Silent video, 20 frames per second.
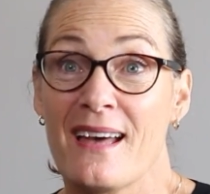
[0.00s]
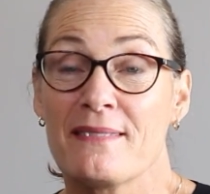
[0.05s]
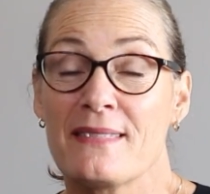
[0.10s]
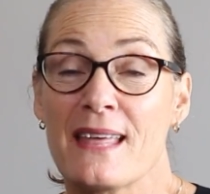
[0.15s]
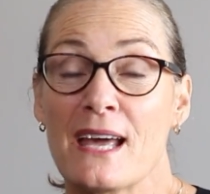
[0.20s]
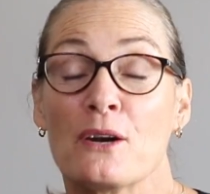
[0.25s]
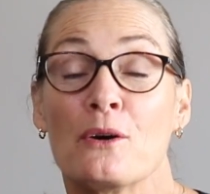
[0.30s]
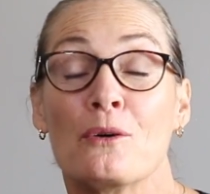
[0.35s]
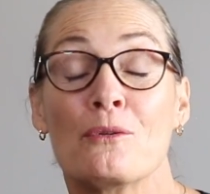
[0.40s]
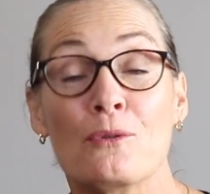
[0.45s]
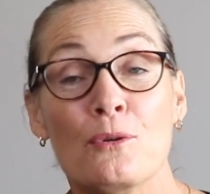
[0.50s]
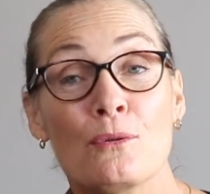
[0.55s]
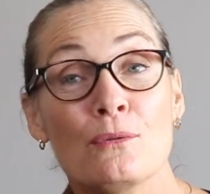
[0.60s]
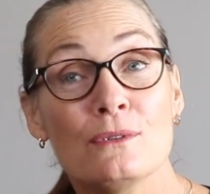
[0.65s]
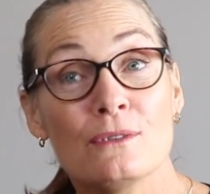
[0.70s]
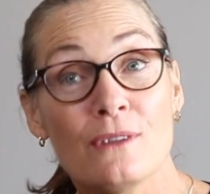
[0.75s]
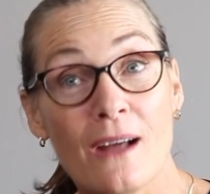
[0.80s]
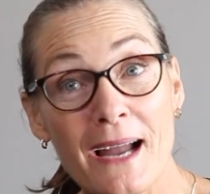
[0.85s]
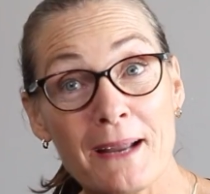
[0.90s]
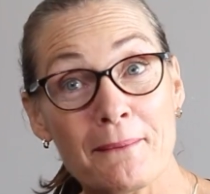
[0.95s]
that are
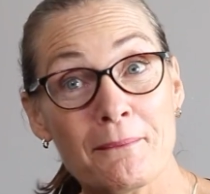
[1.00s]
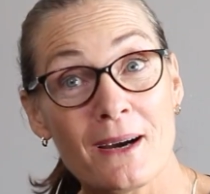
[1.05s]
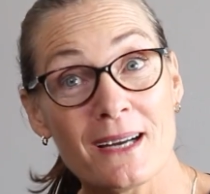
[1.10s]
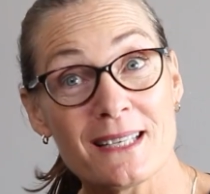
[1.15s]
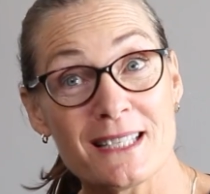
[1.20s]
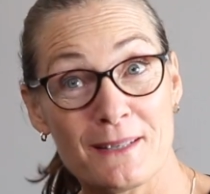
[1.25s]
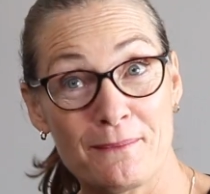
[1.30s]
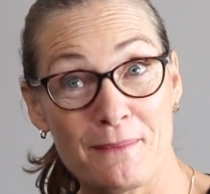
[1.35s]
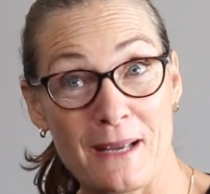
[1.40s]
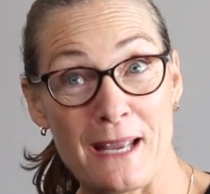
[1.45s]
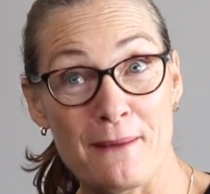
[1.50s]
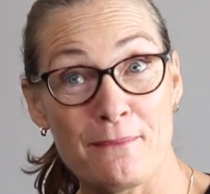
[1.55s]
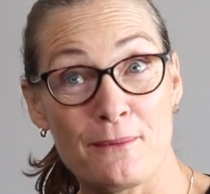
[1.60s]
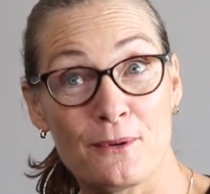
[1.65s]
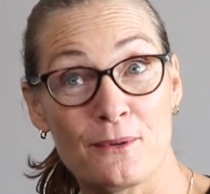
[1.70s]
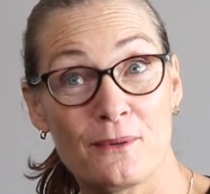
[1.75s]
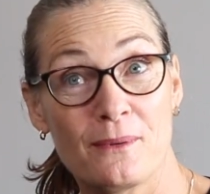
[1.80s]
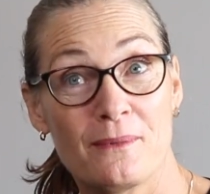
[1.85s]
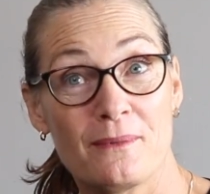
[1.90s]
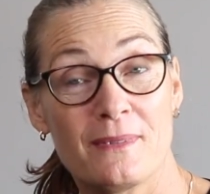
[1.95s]
all like-minded
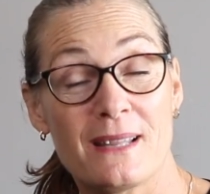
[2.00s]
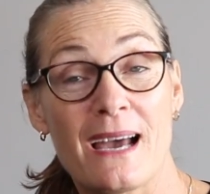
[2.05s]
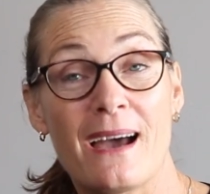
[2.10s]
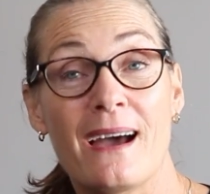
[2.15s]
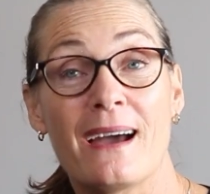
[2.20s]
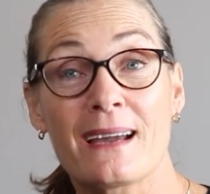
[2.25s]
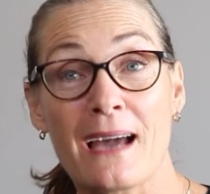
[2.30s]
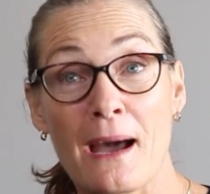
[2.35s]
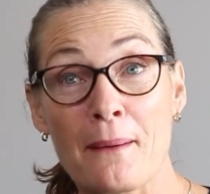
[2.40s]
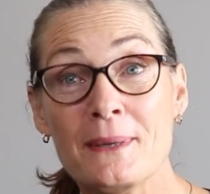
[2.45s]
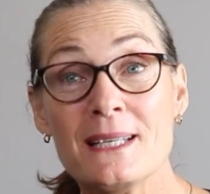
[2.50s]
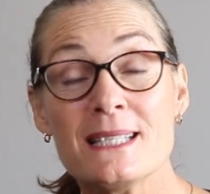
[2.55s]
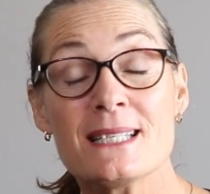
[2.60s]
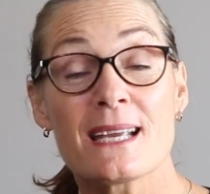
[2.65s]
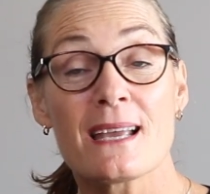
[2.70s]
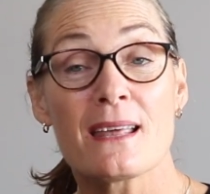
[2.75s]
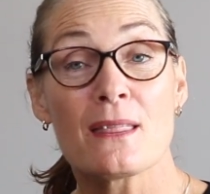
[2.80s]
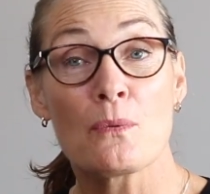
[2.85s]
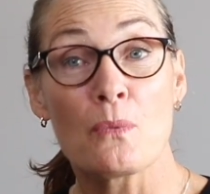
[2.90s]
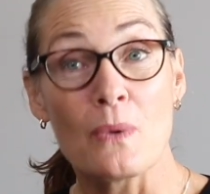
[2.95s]
people that are coming
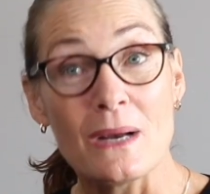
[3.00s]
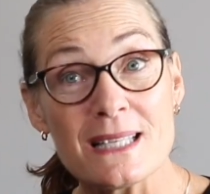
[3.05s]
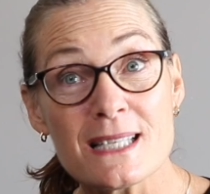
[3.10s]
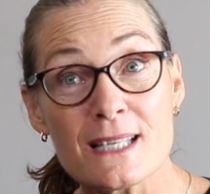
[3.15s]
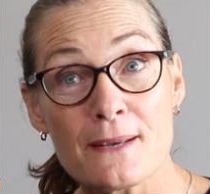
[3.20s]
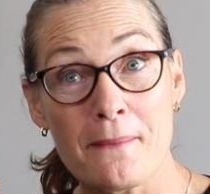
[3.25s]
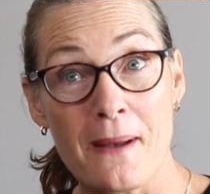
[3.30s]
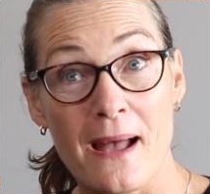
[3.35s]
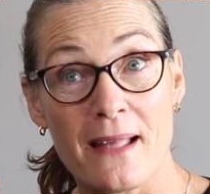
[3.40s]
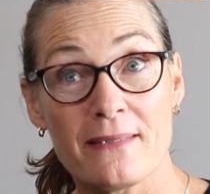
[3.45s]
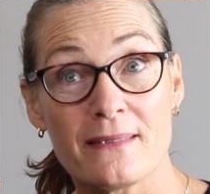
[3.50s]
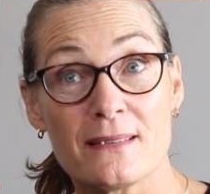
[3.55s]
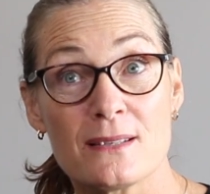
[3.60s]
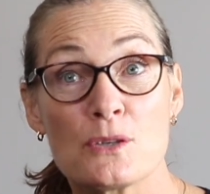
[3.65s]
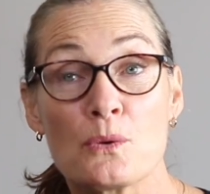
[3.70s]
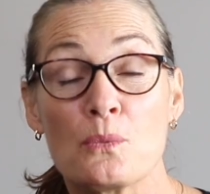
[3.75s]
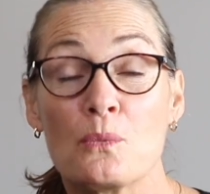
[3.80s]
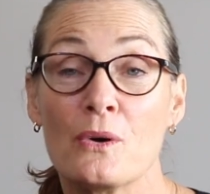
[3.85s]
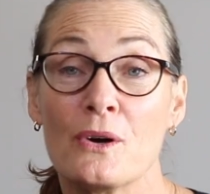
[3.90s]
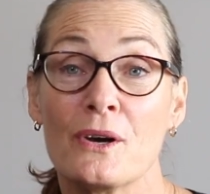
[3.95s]
together once a month
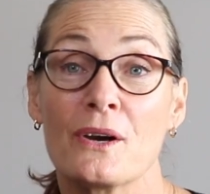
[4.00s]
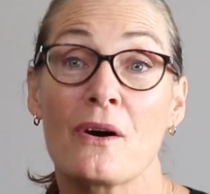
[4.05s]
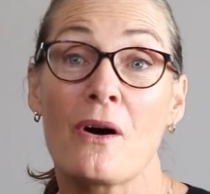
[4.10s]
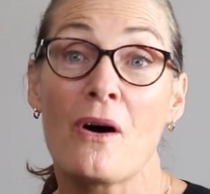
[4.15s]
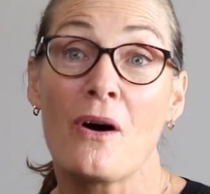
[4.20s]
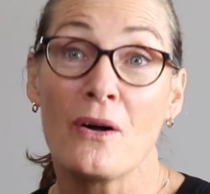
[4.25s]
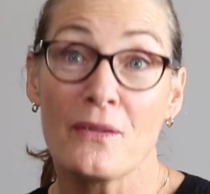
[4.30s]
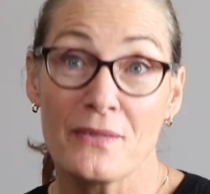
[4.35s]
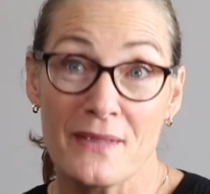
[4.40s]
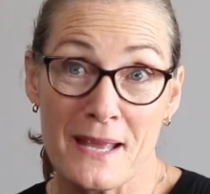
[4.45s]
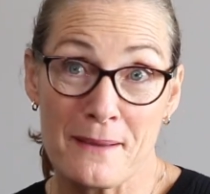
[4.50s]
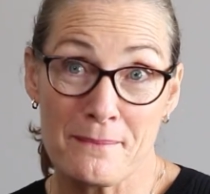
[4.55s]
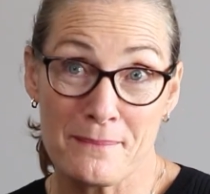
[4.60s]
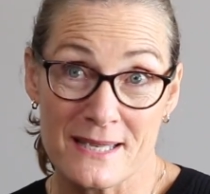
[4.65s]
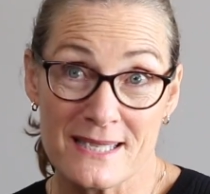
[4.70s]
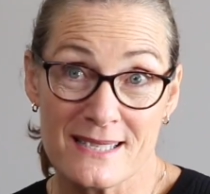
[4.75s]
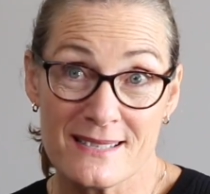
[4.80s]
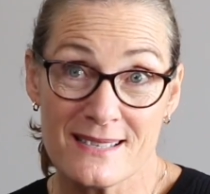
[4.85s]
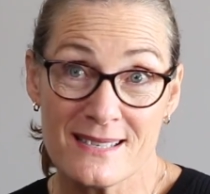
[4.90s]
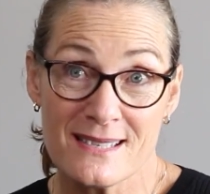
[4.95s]
to work on their
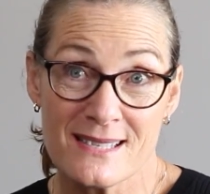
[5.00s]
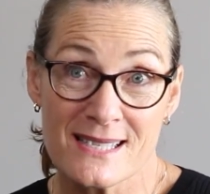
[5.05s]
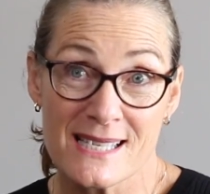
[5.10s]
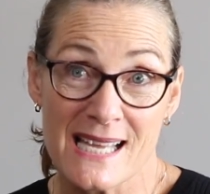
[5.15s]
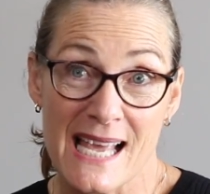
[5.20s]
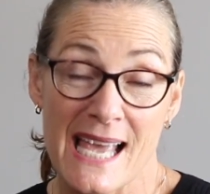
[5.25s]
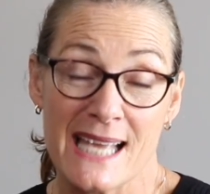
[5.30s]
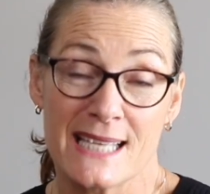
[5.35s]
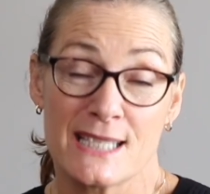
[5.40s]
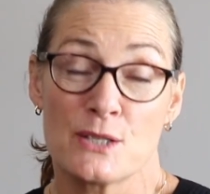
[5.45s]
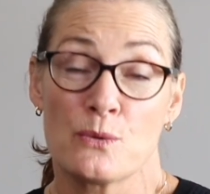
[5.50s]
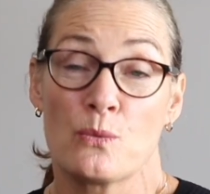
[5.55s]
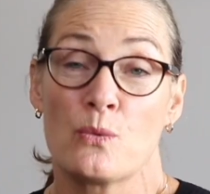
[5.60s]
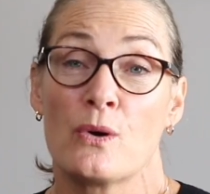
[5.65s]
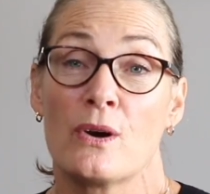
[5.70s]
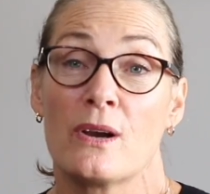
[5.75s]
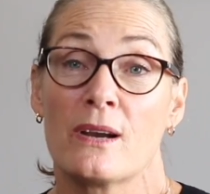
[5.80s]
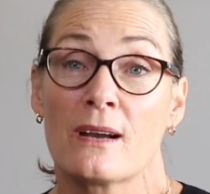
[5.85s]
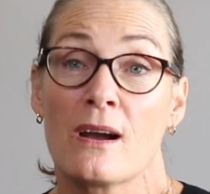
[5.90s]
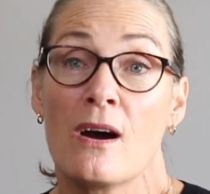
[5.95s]
business and to
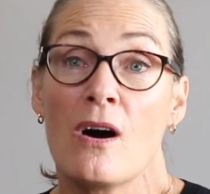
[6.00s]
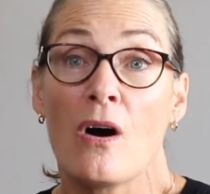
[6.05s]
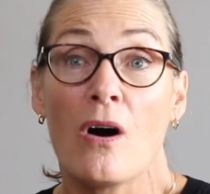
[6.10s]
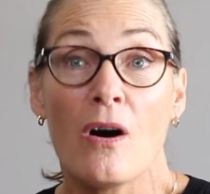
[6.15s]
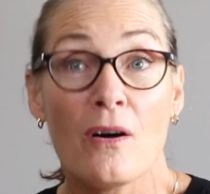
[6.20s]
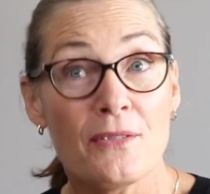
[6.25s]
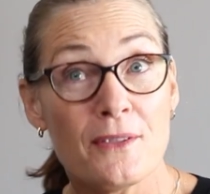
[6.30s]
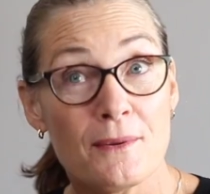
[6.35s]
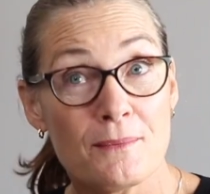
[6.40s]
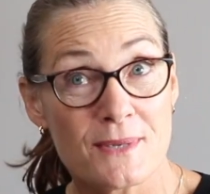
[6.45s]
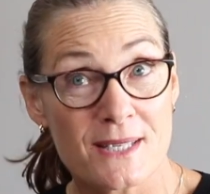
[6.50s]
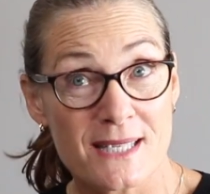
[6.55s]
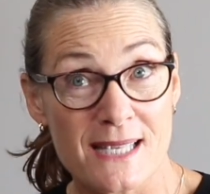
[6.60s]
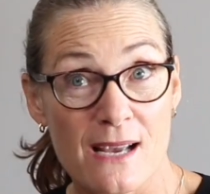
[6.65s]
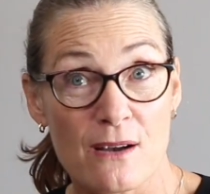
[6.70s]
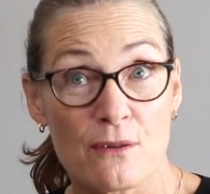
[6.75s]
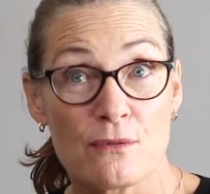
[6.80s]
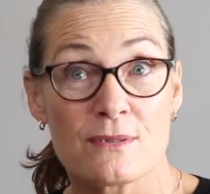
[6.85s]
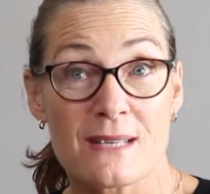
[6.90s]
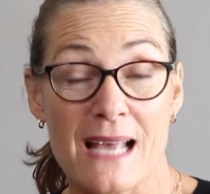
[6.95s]
work on
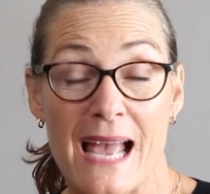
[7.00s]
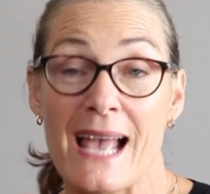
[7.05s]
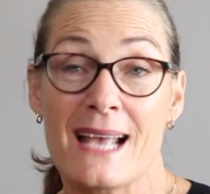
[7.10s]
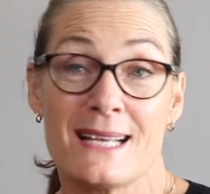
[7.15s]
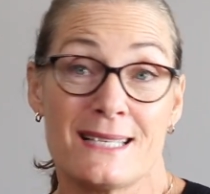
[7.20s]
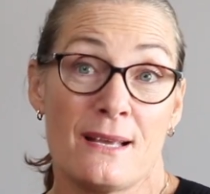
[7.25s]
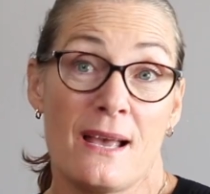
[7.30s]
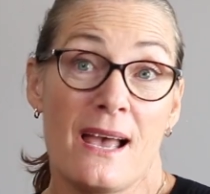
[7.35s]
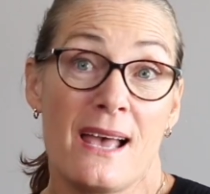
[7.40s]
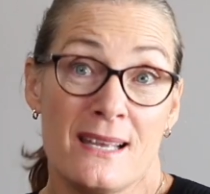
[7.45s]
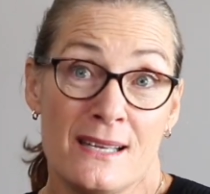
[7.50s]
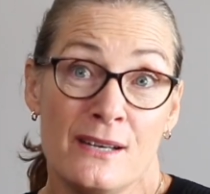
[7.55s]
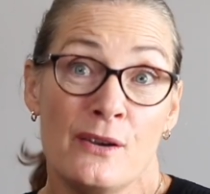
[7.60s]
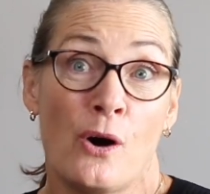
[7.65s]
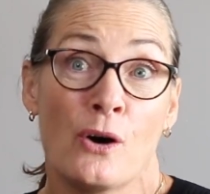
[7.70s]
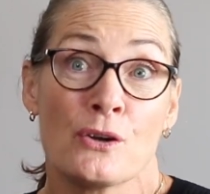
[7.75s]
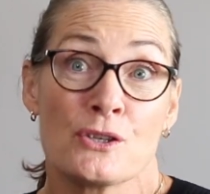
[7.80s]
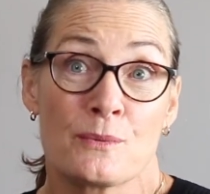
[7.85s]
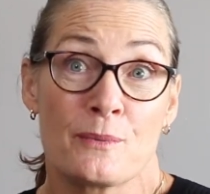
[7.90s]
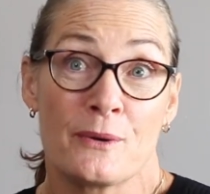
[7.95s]
themselves as an
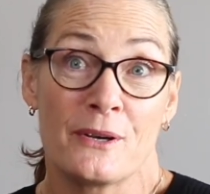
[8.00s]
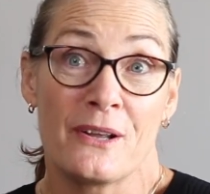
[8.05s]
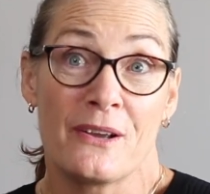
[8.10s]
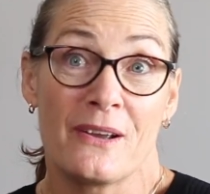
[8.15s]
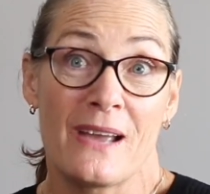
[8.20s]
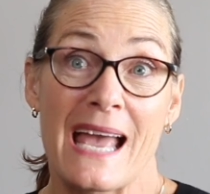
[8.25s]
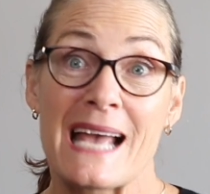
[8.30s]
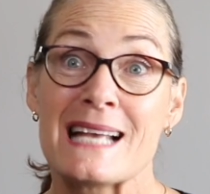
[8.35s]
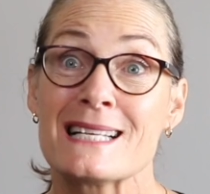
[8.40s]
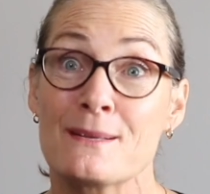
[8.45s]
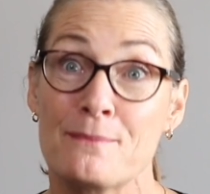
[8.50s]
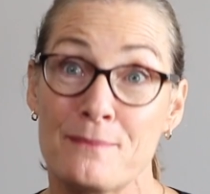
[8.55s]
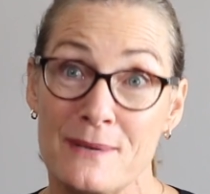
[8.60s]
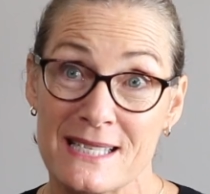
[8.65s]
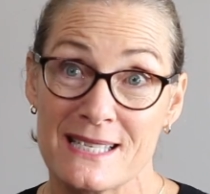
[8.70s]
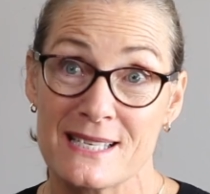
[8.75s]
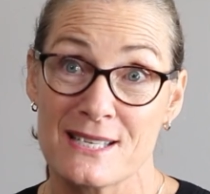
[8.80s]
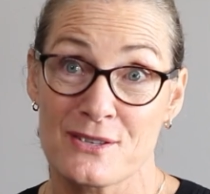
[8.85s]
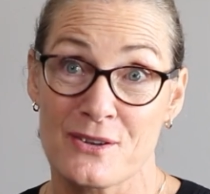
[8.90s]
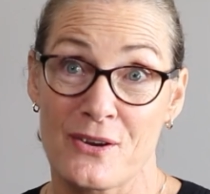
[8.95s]
entrepreneur, as a
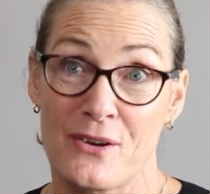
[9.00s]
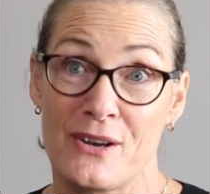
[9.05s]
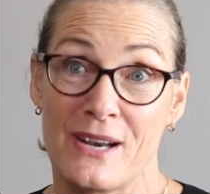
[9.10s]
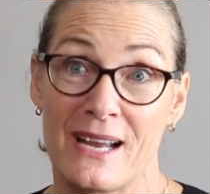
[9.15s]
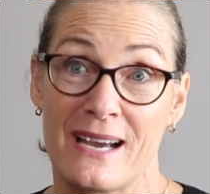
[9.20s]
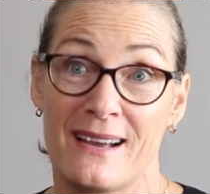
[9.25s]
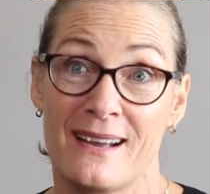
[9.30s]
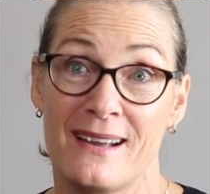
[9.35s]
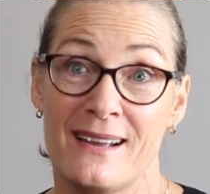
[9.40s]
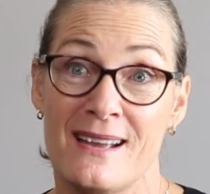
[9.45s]
business owner.